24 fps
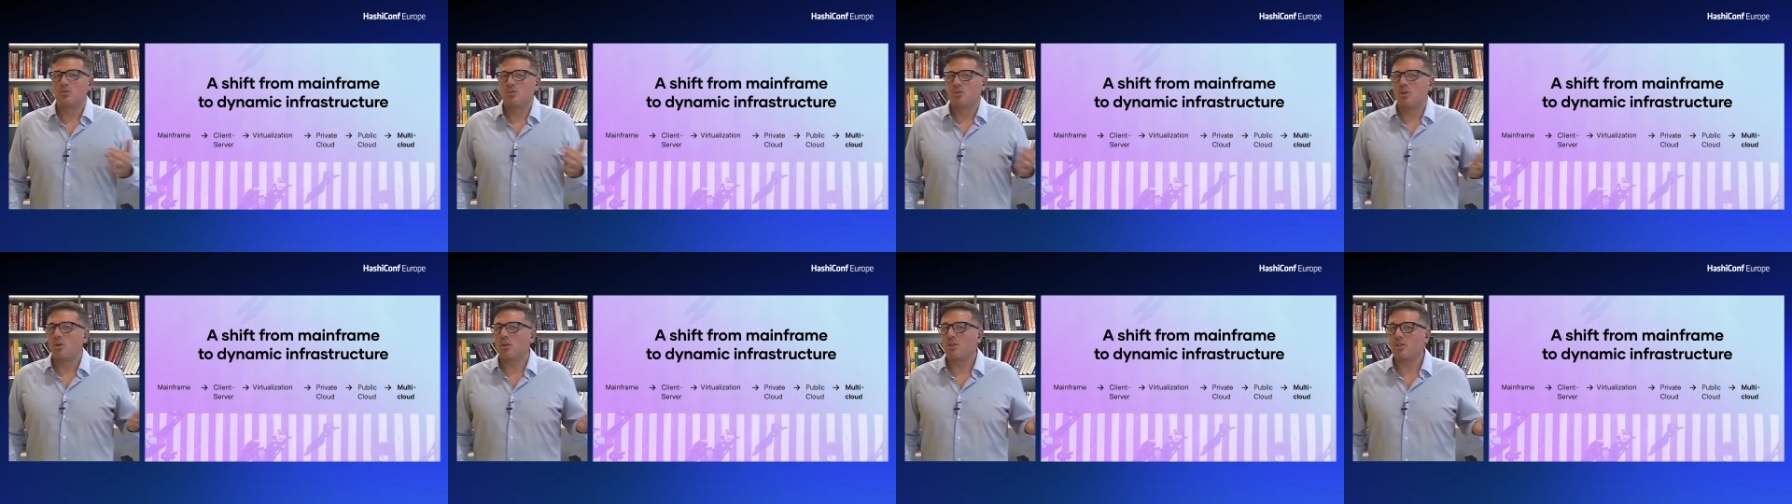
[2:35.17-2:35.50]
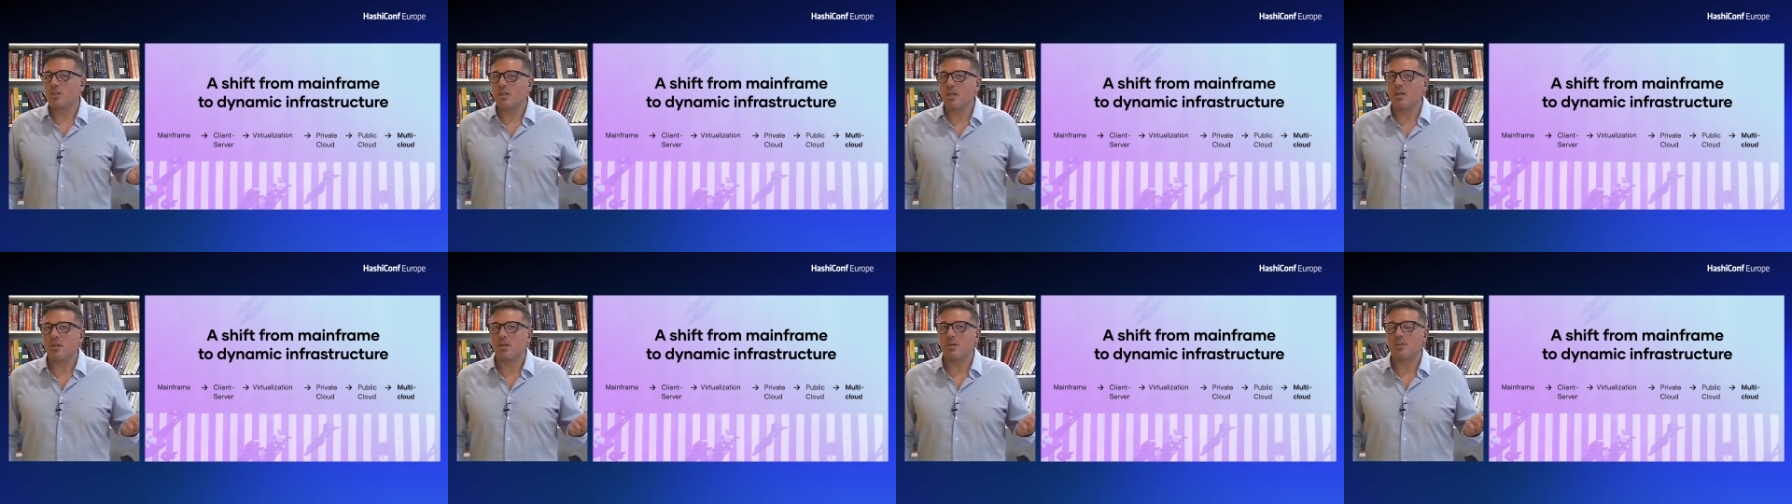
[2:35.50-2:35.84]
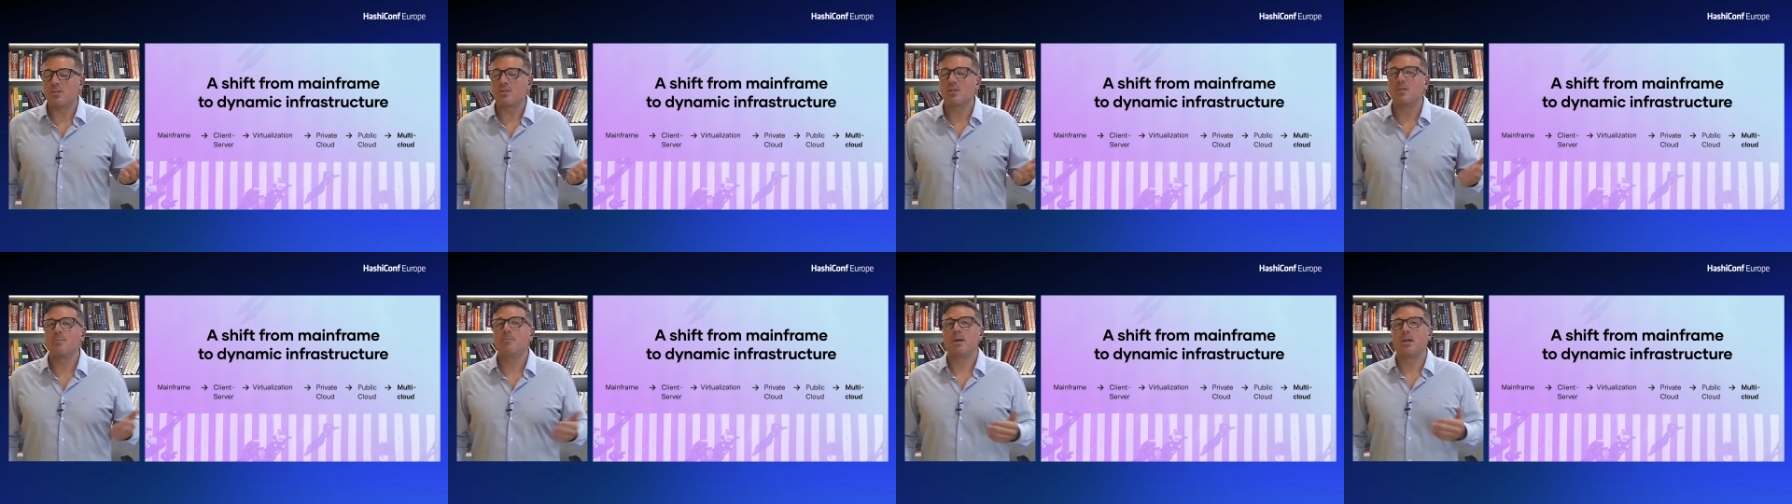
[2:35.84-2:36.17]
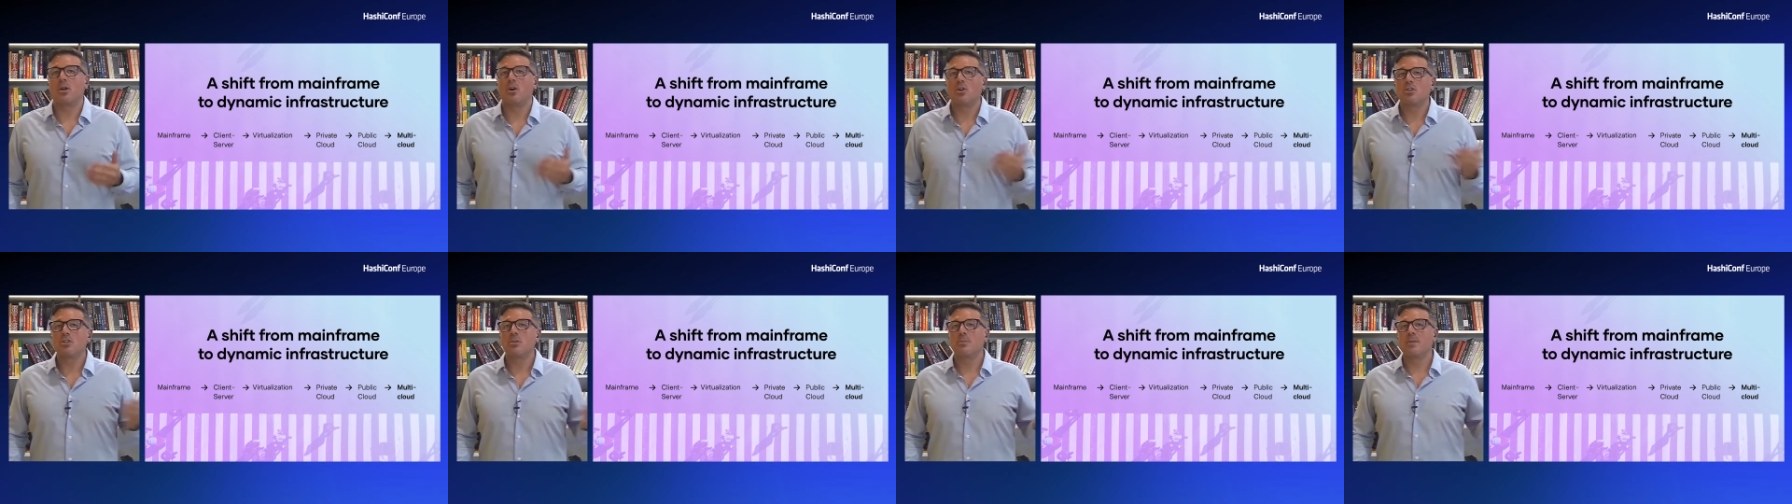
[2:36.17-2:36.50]
took years,
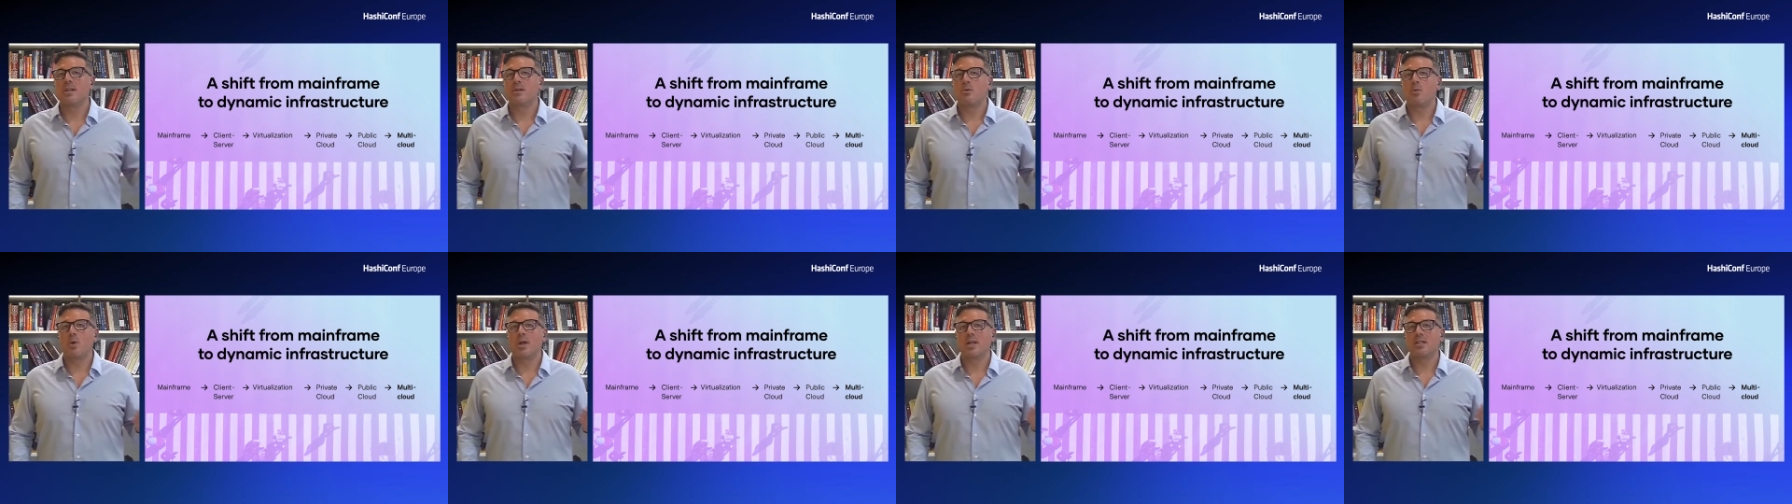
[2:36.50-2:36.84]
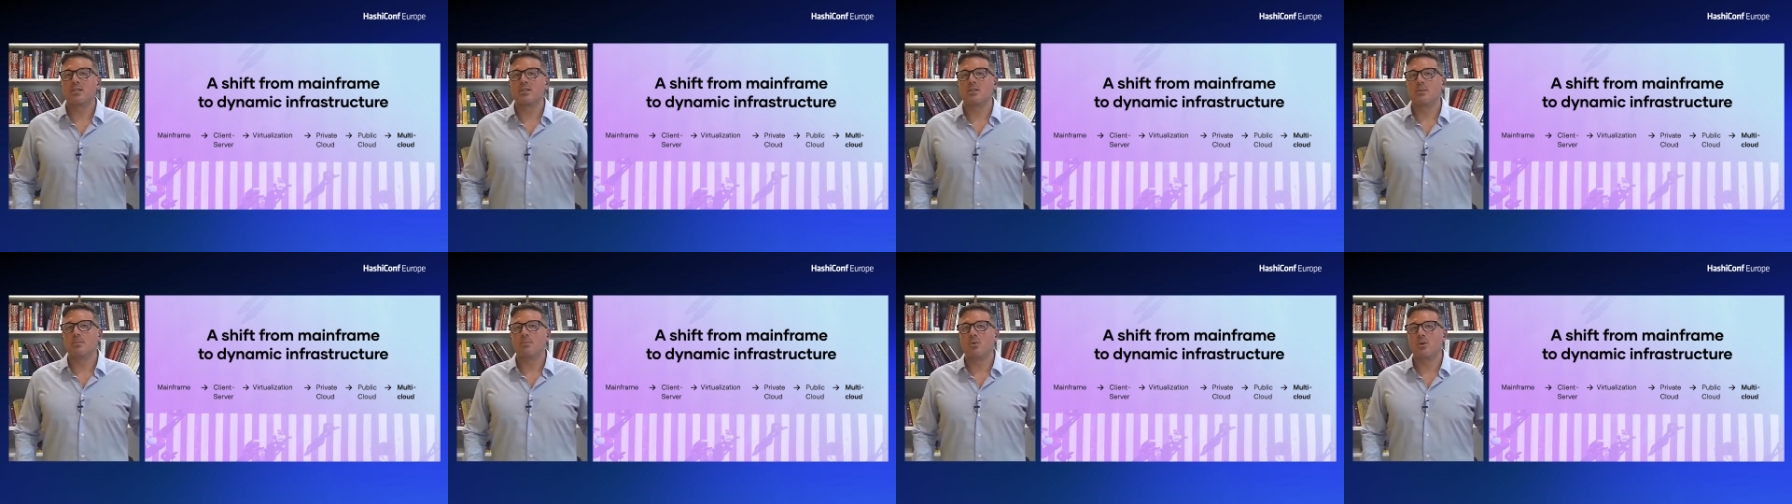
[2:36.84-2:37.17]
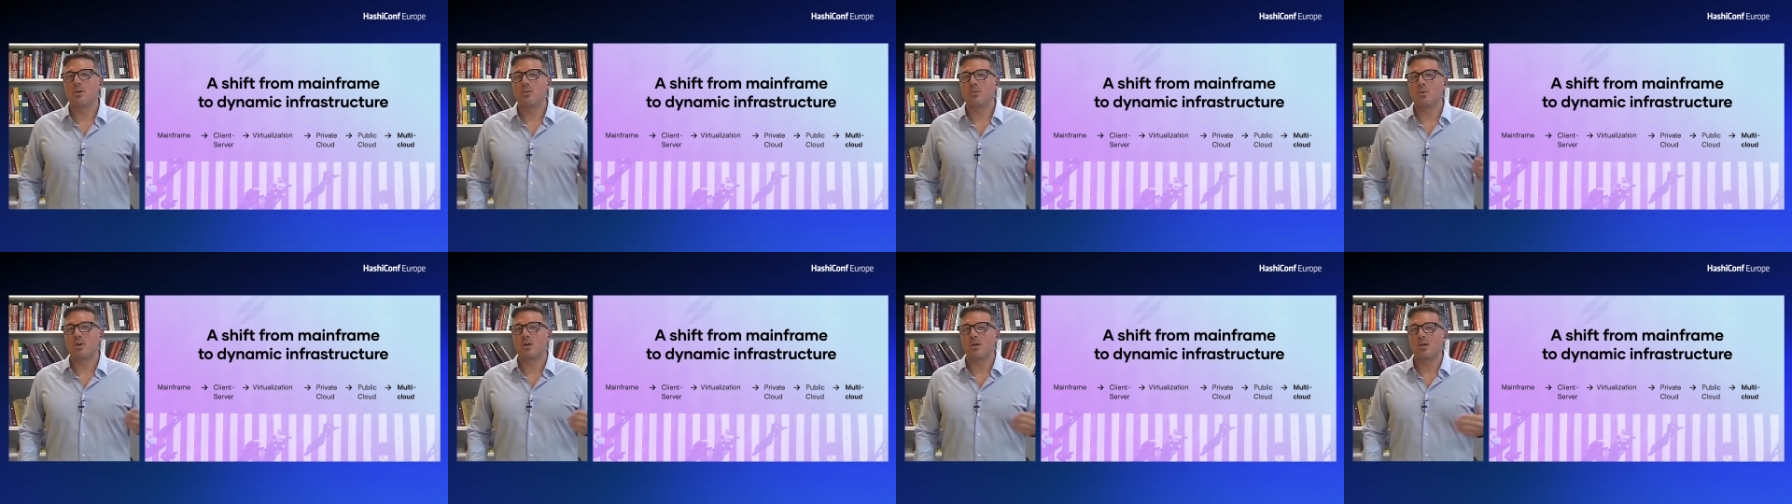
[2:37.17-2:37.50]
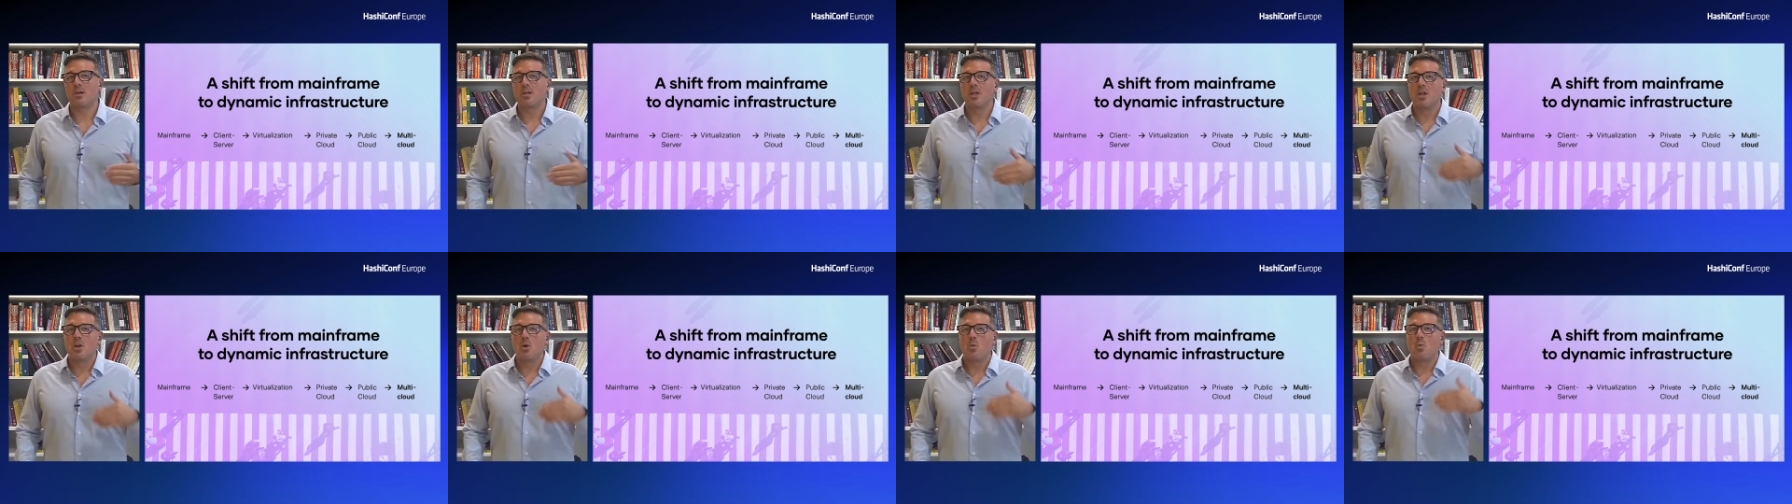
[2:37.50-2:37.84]
but ultimately we get to the point
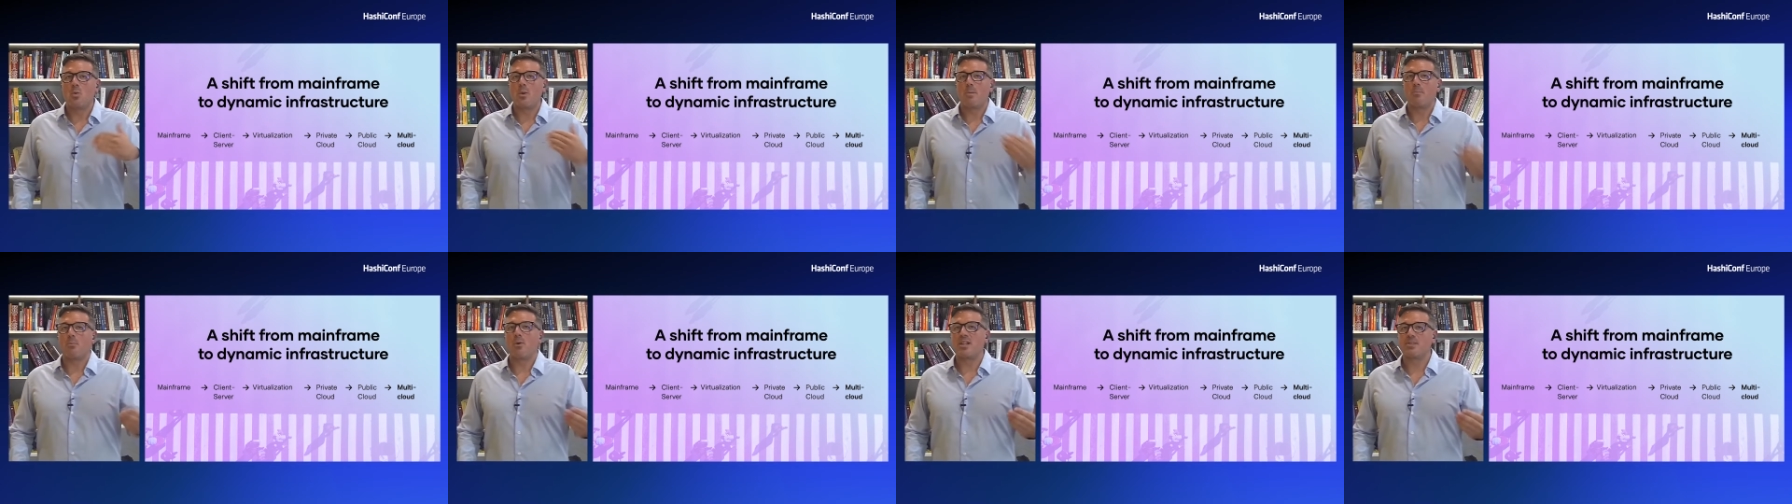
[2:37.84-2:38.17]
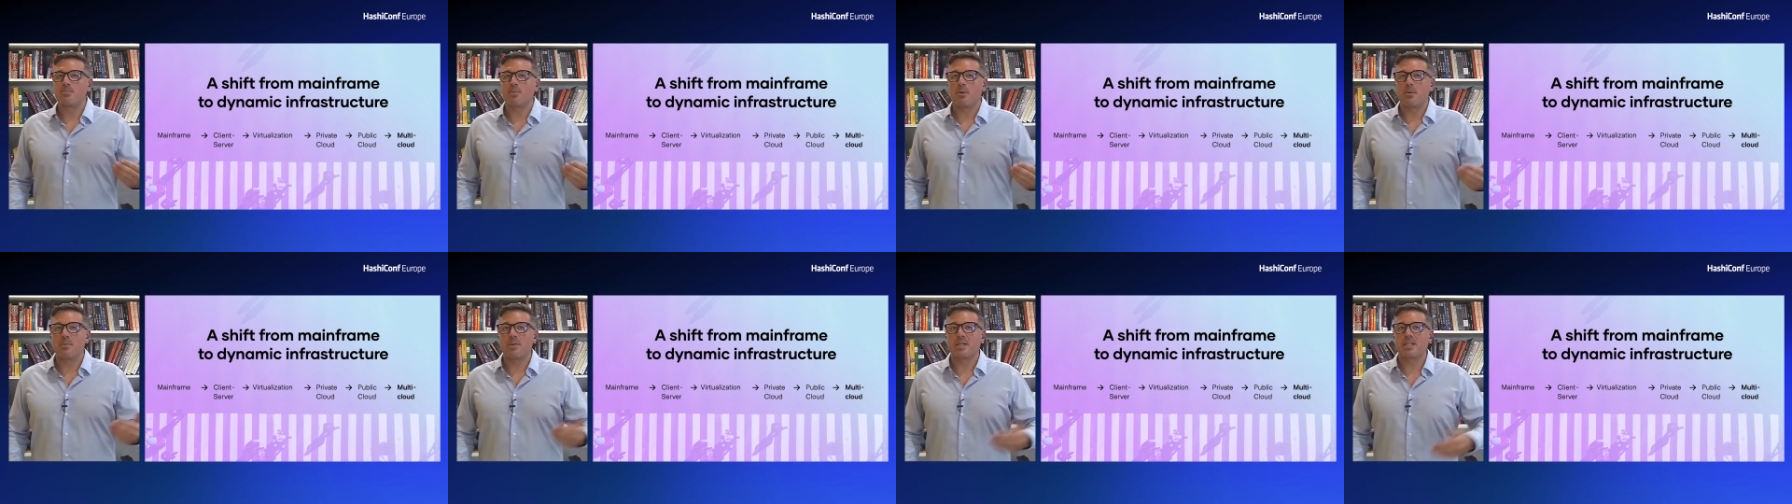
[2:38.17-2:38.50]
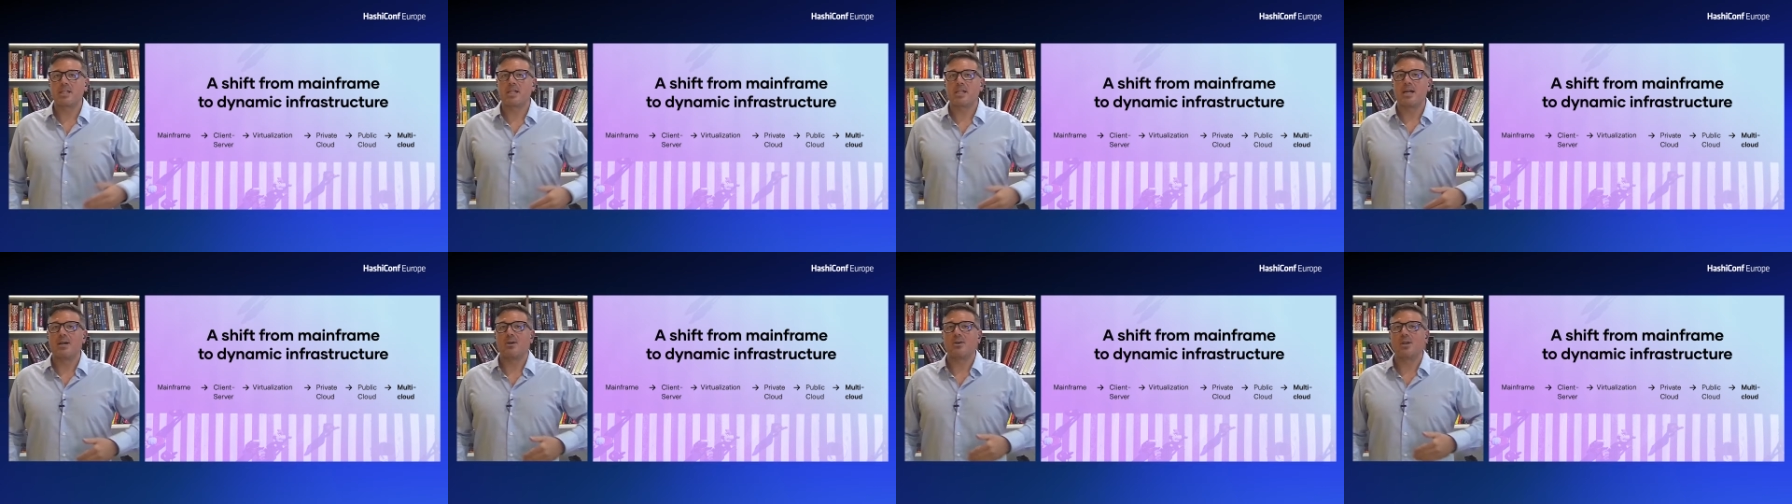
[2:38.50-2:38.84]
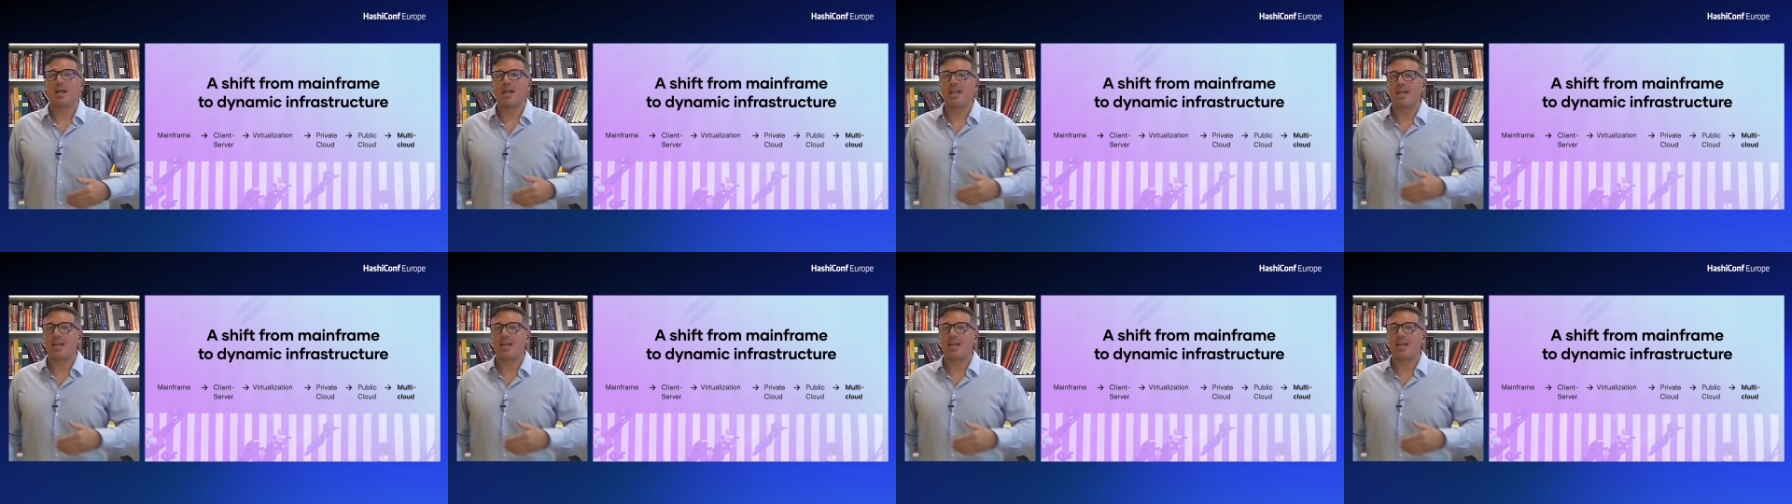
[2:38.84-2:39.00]
where we embrace public cloud,